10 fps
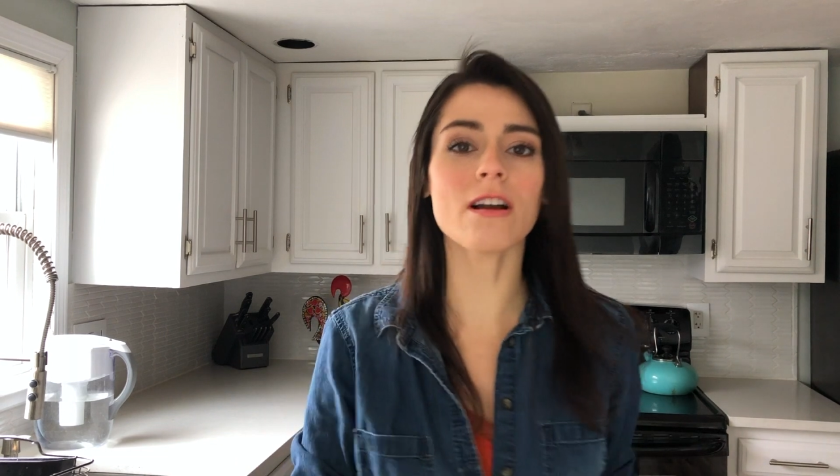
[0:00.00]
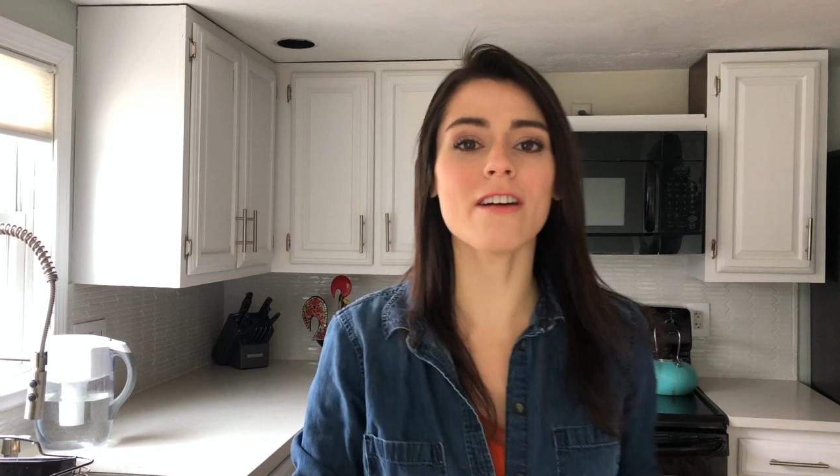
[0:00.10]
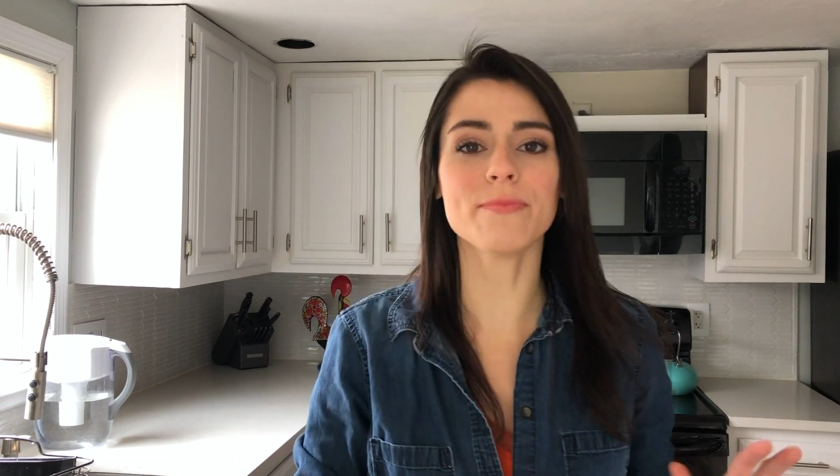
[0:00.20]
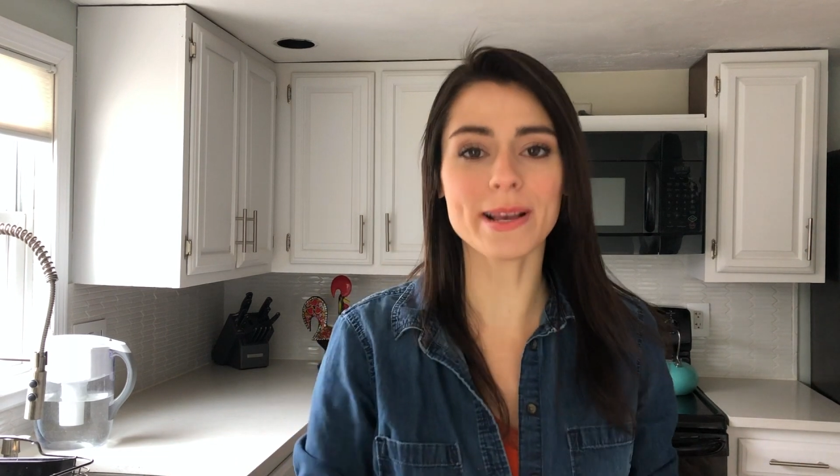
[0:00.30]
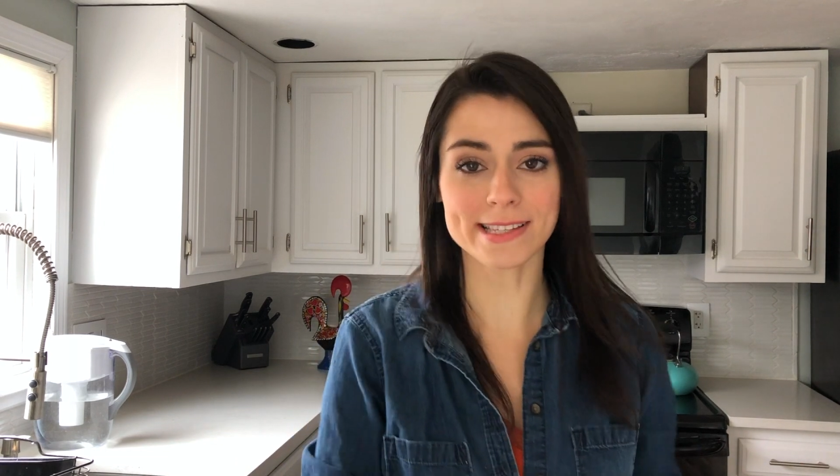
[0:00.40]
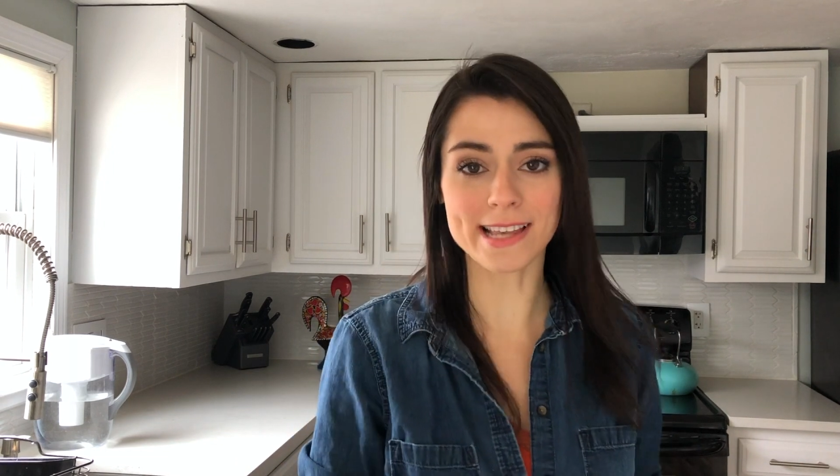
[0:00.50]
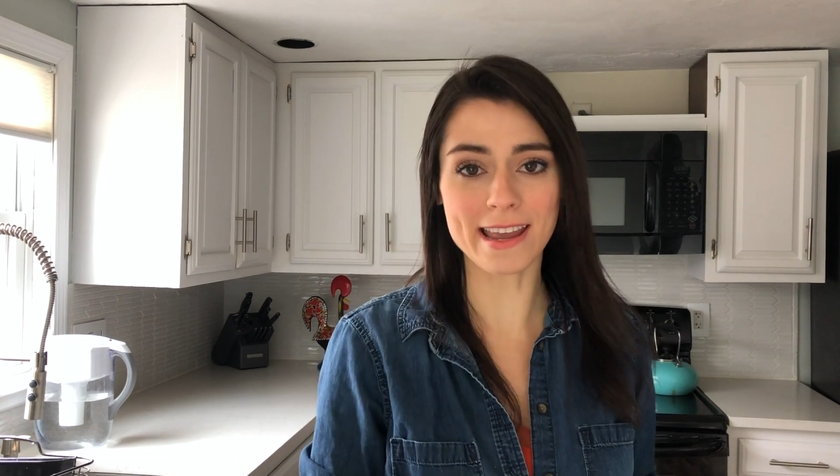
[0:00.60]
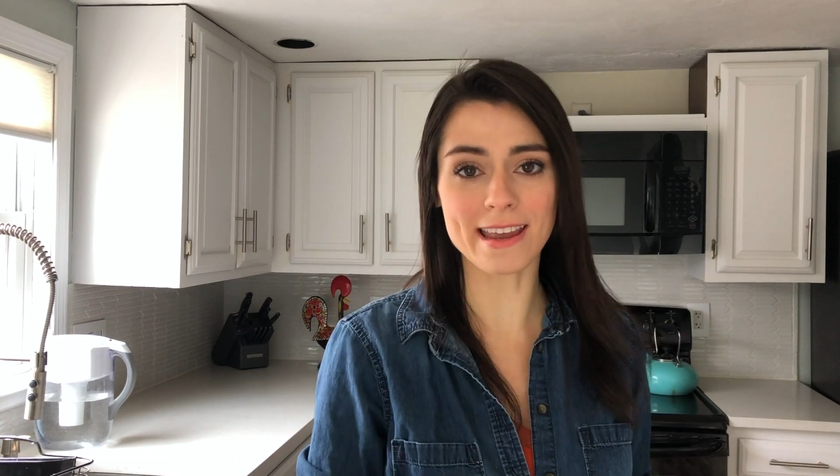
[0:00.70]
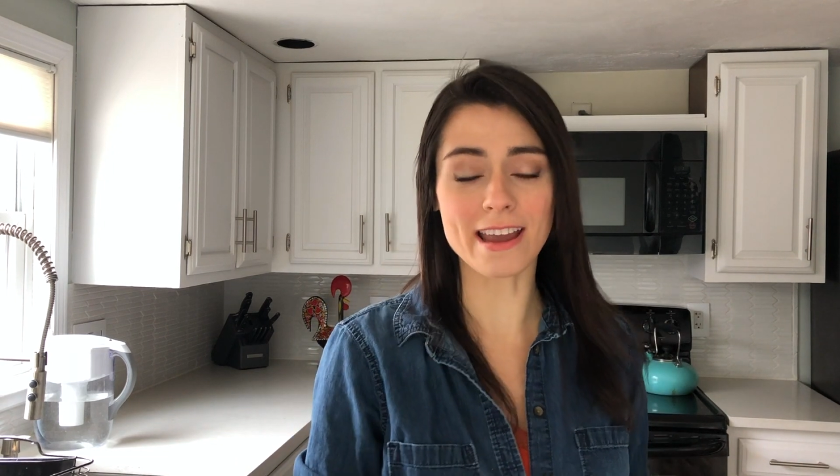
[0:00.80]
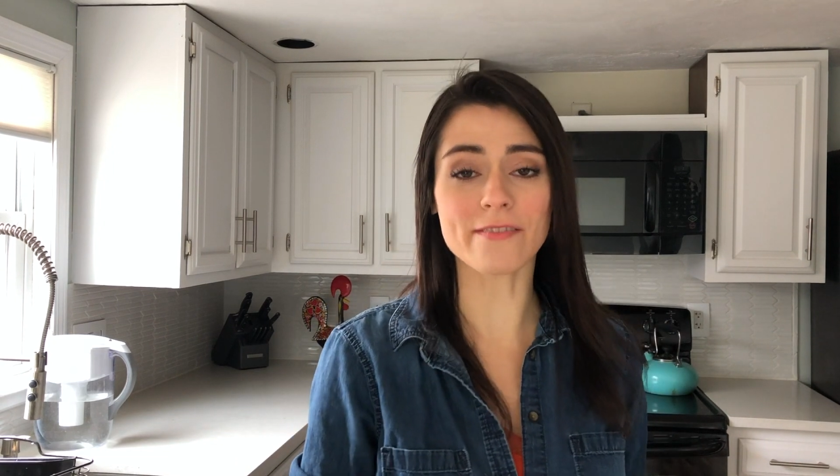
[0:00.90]
off by
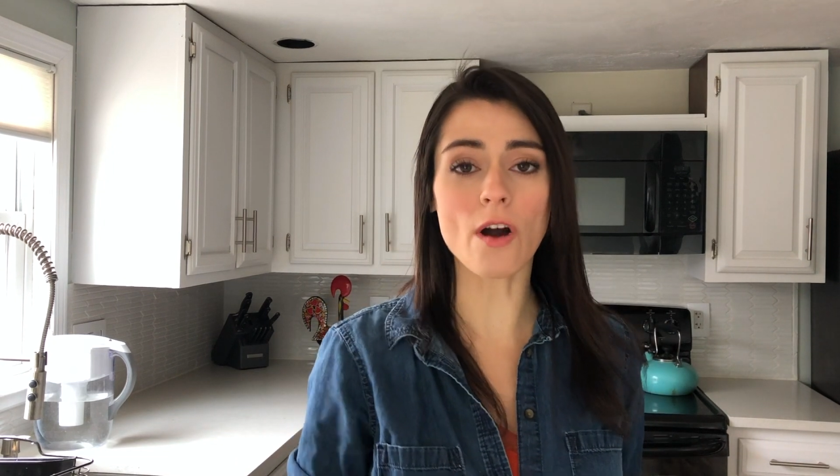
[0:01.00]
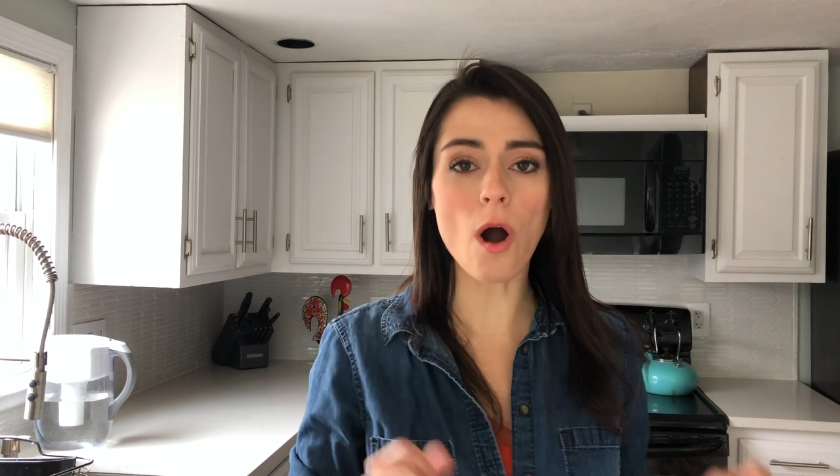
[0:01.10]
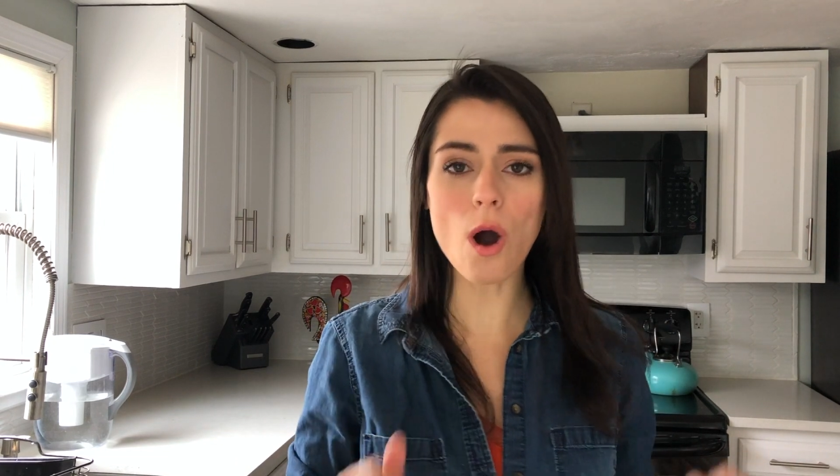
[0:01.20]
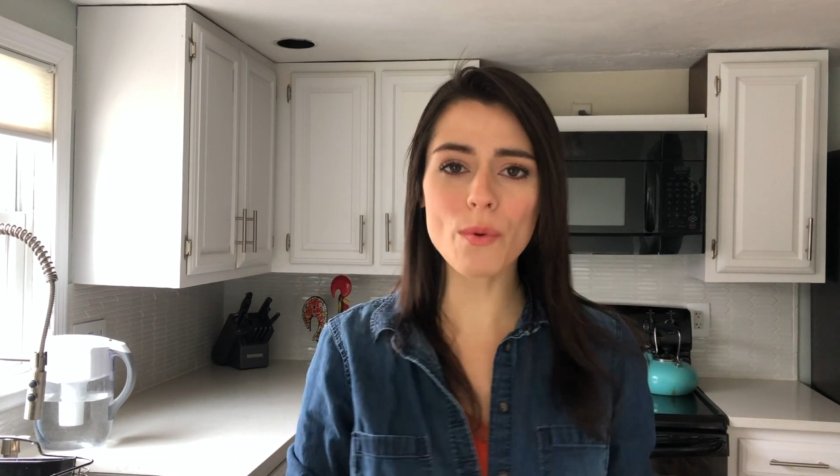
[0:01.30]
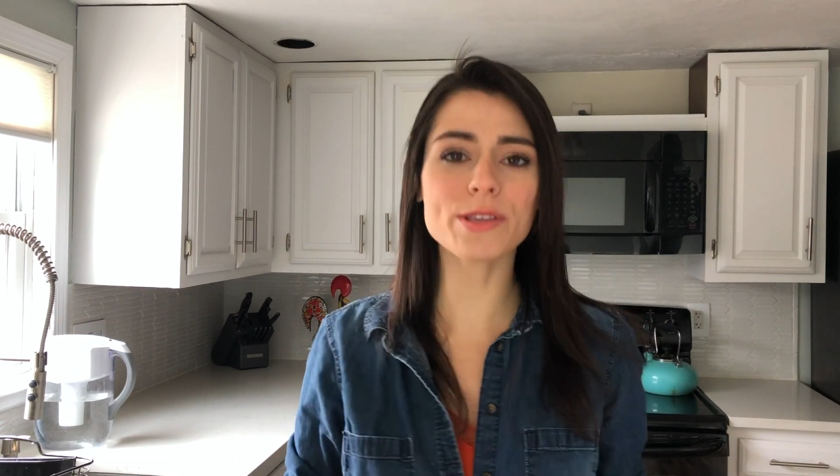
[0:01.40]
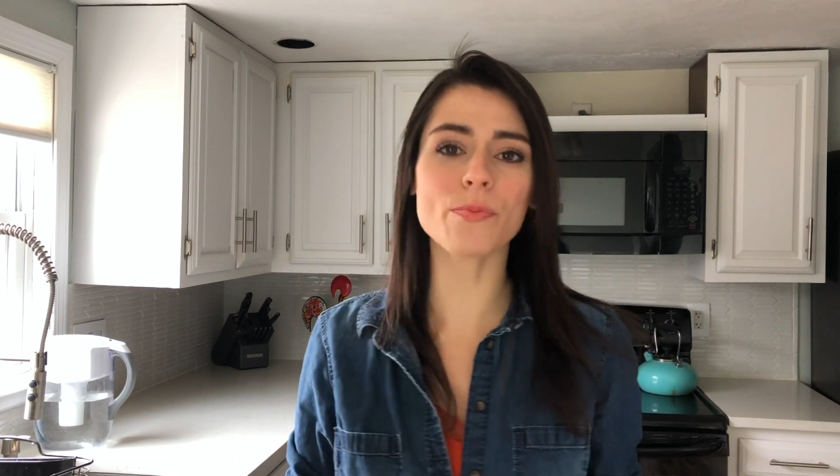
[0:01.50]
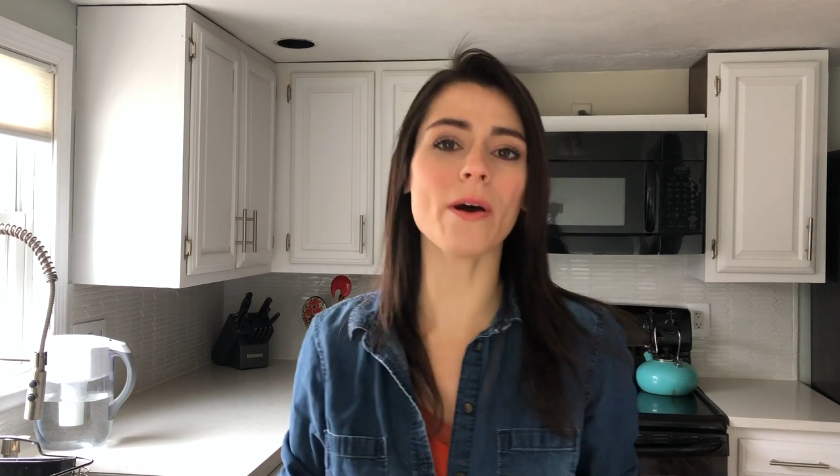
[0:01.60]
saying I've always